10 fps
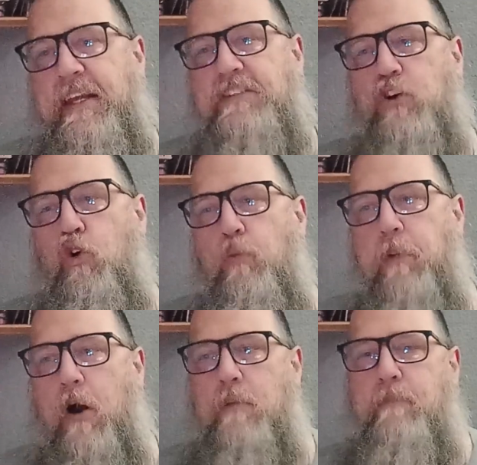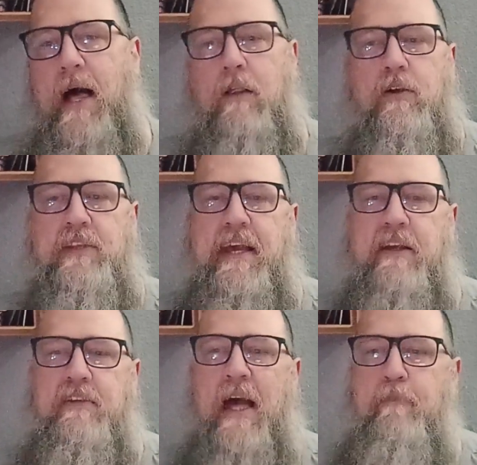Here's the cool part. Mal could
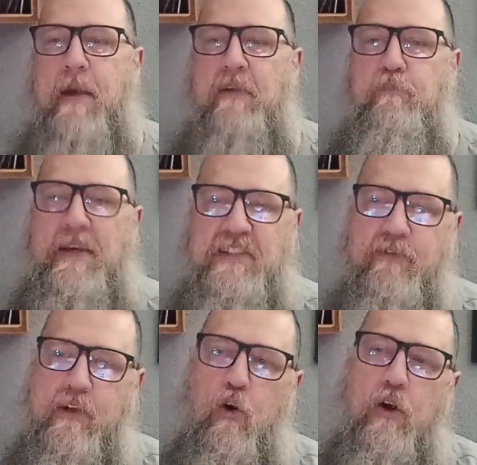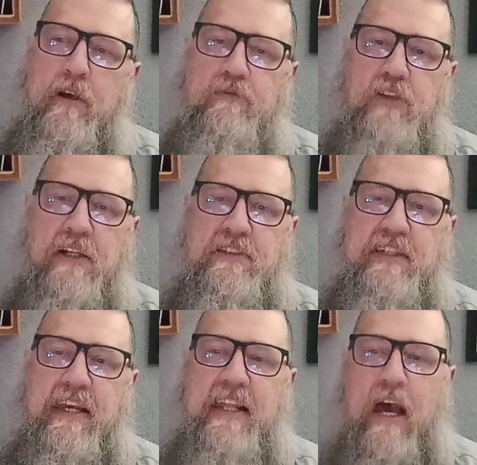take that messy recording of John
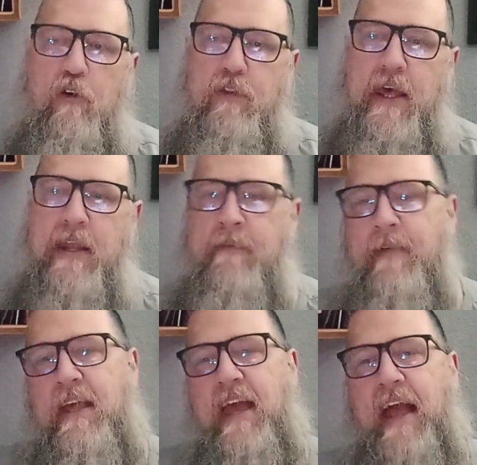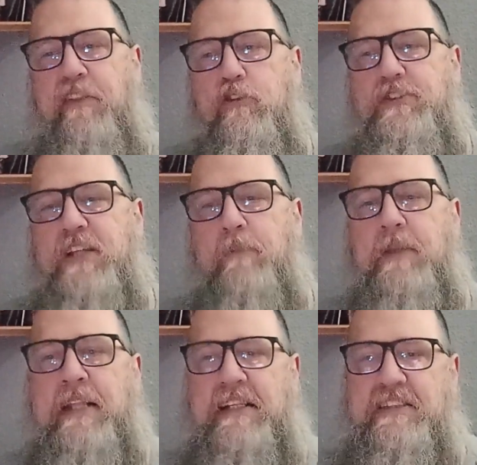singing Now and Then and do
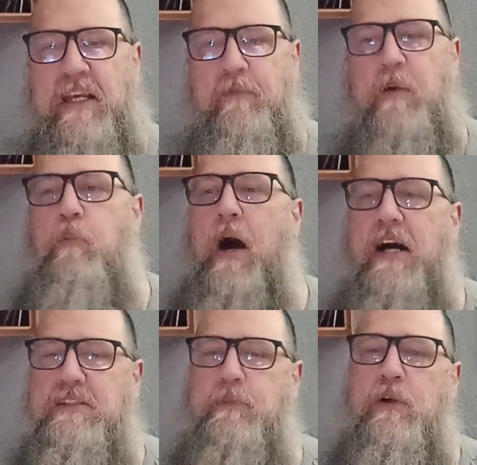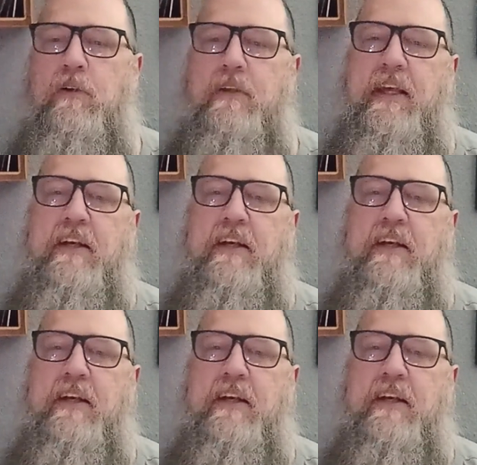something that seemed impossible.